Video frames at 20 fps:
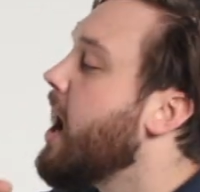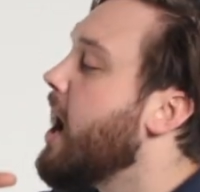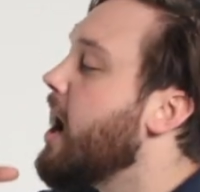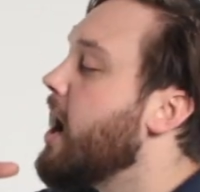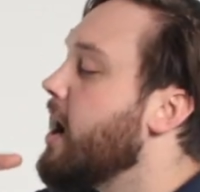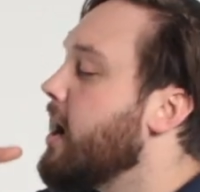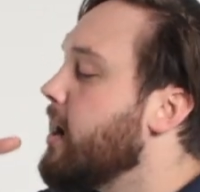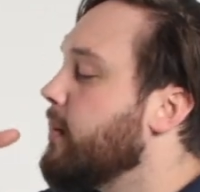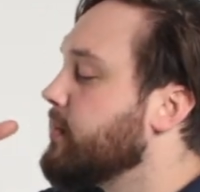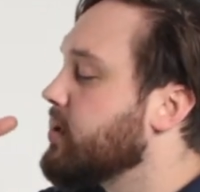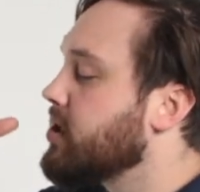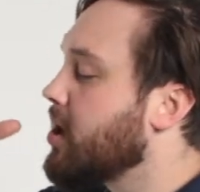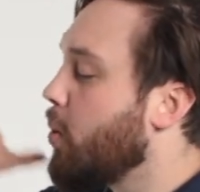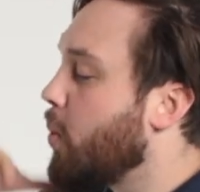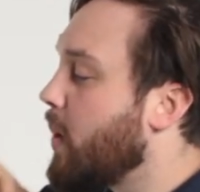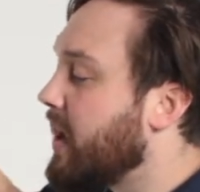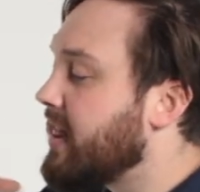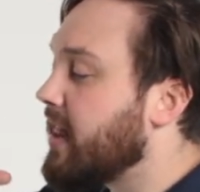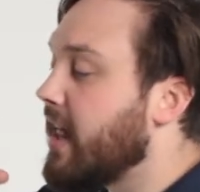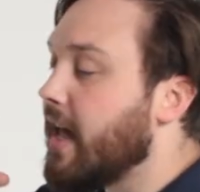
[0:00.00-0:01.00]
So
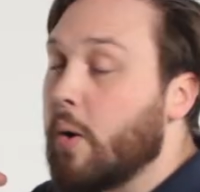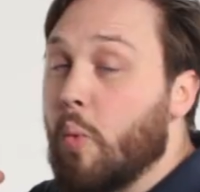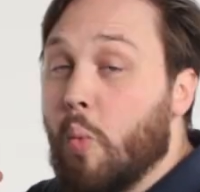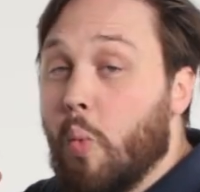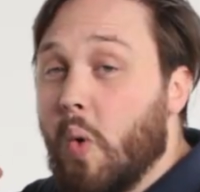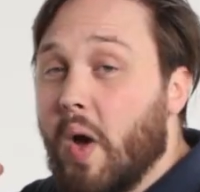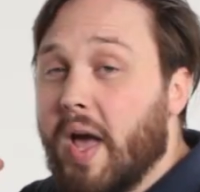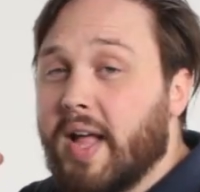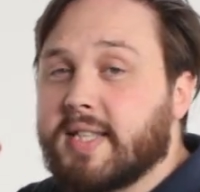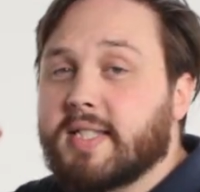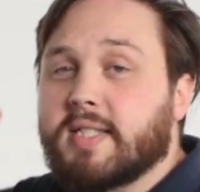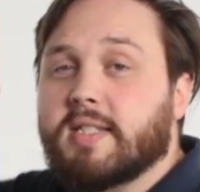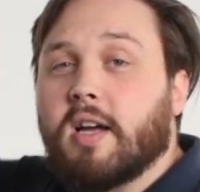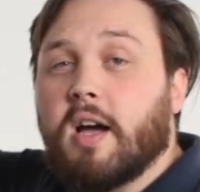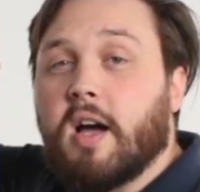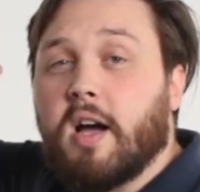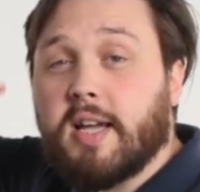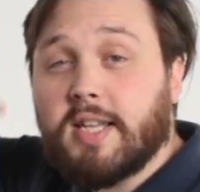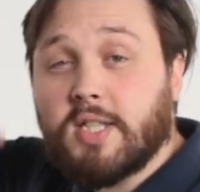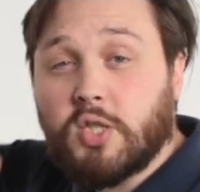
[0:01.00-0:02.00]
when they're wet,
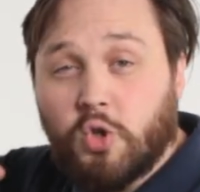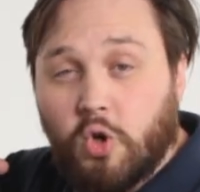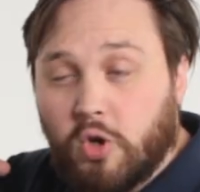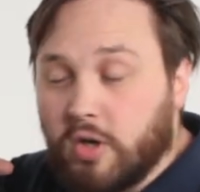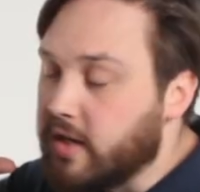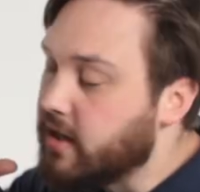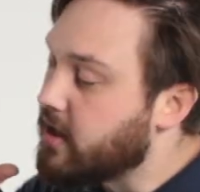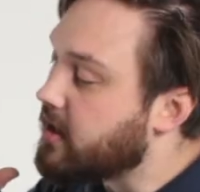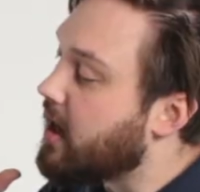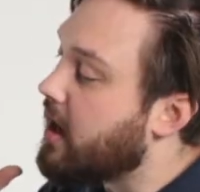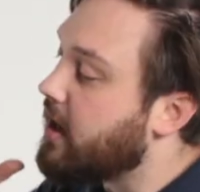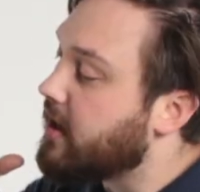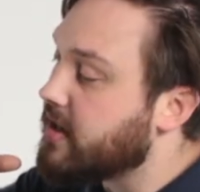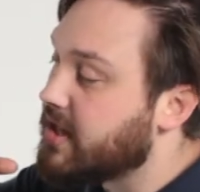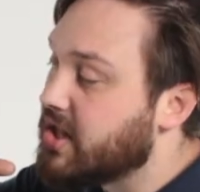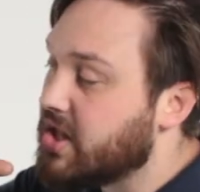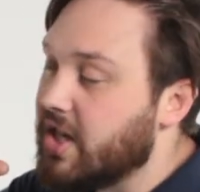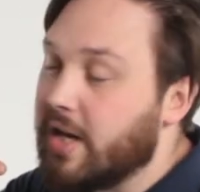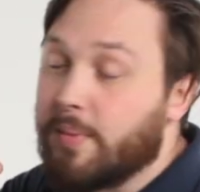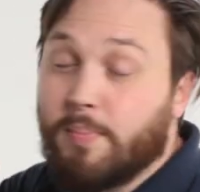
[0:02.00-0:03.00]
it's not going to kind of
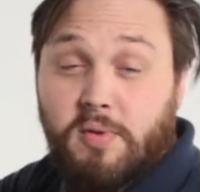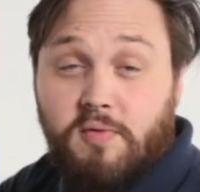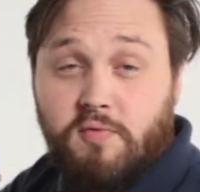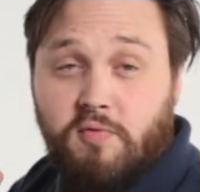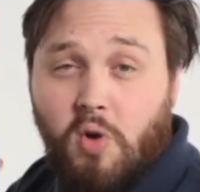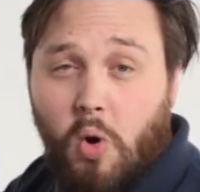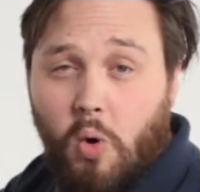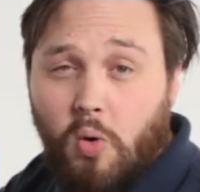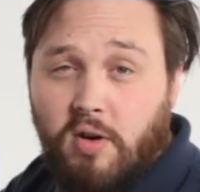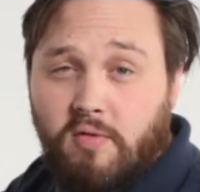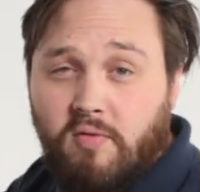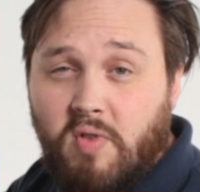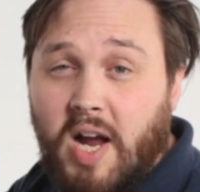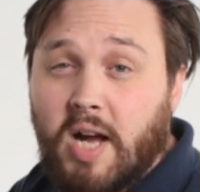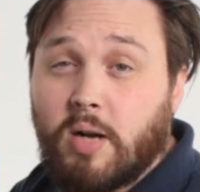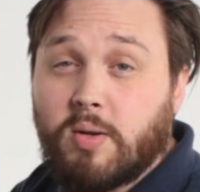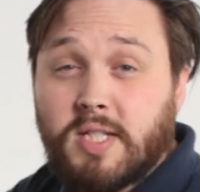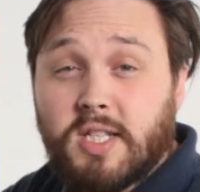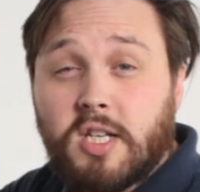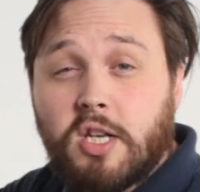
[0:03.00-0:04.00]
slip and roll
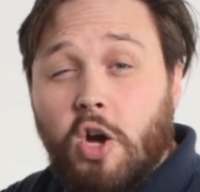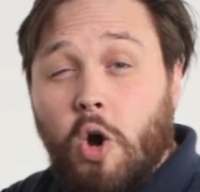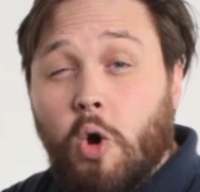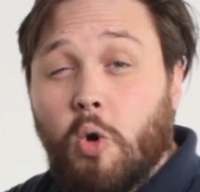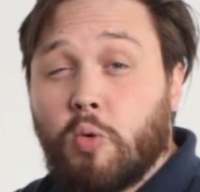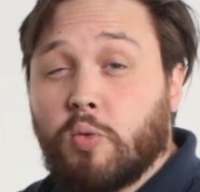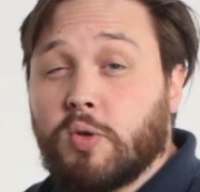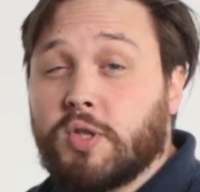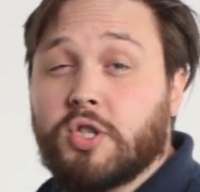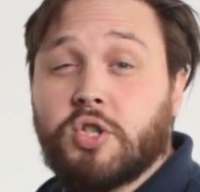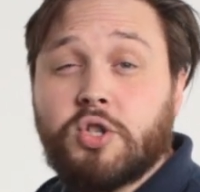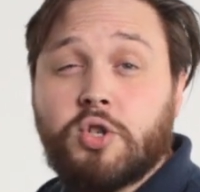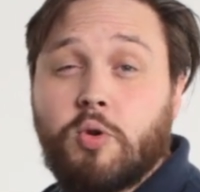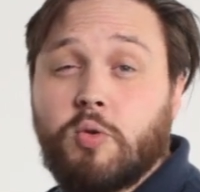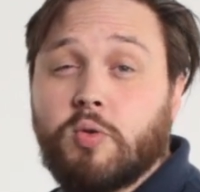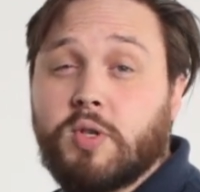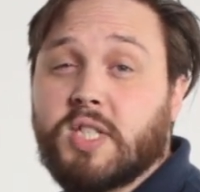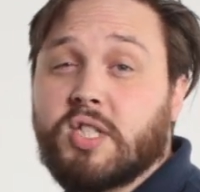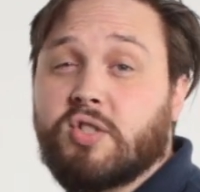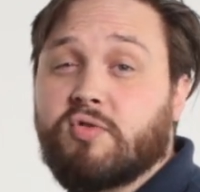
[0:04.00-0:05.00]
around. It's going to hold your
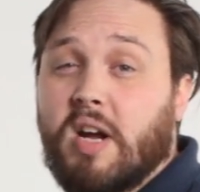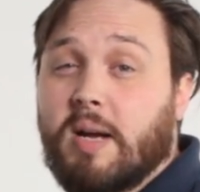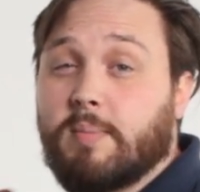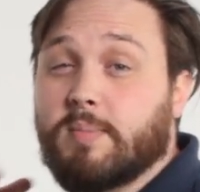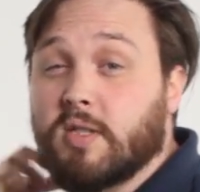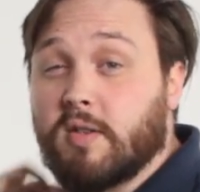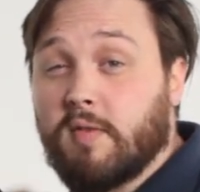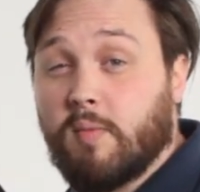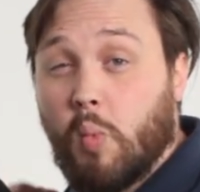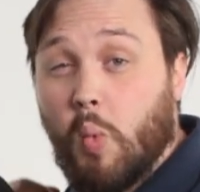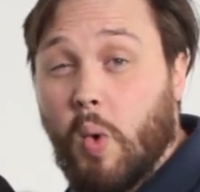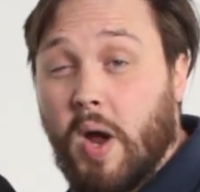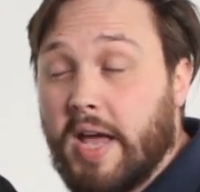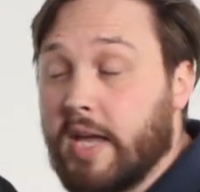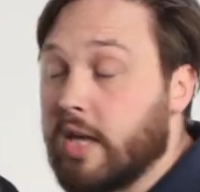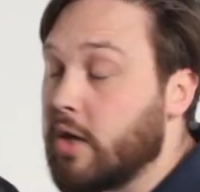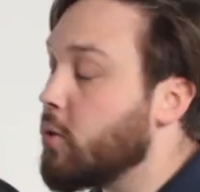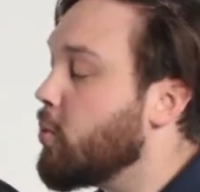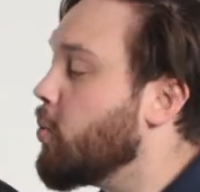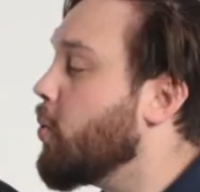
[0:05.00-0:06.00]
shoulder straps sort of where
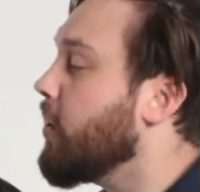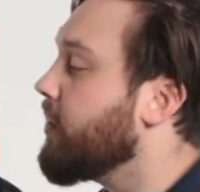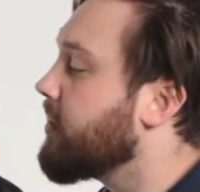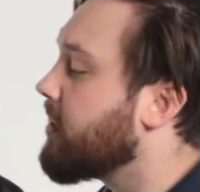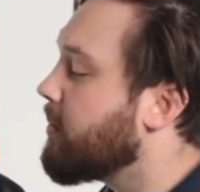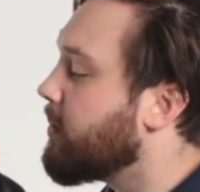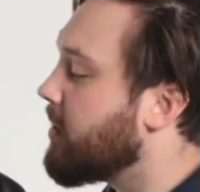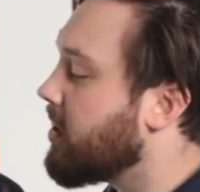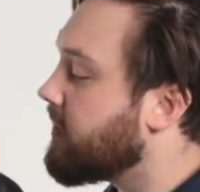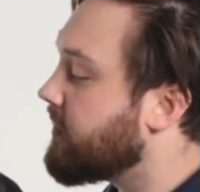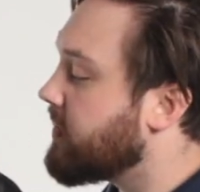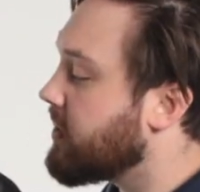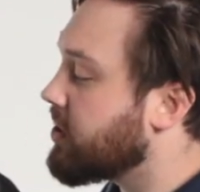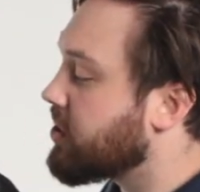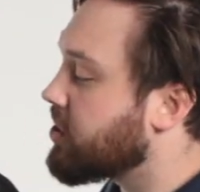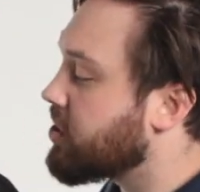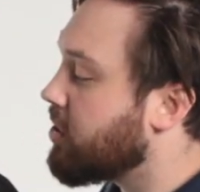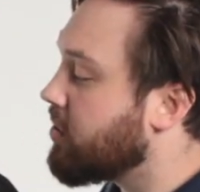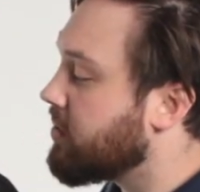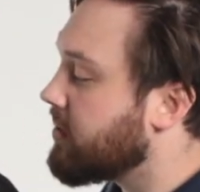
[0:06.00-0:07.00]
you want them over your
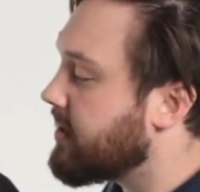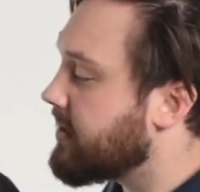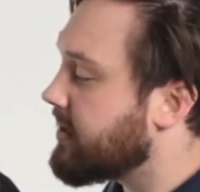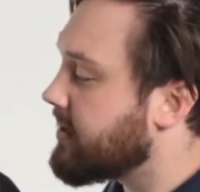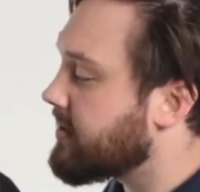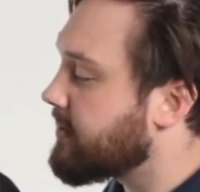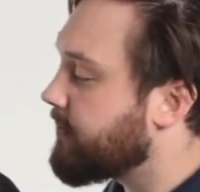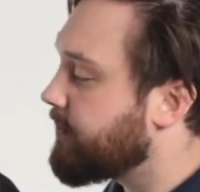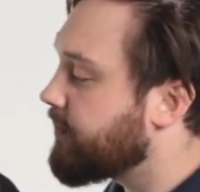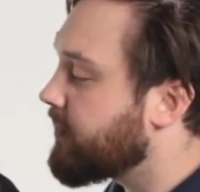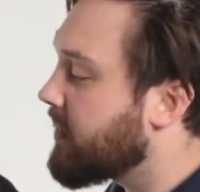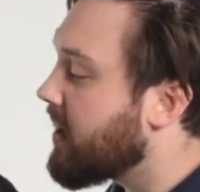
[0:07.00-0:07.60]
shoulders.